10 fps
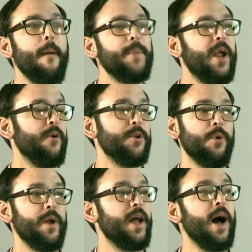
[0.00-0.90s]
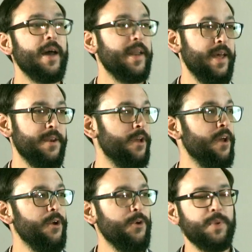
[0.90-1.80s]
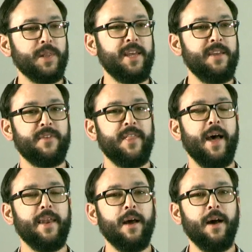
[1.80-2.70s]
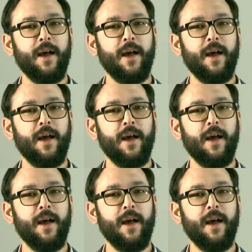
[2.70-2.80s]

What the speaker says: paranoid hothead who believed that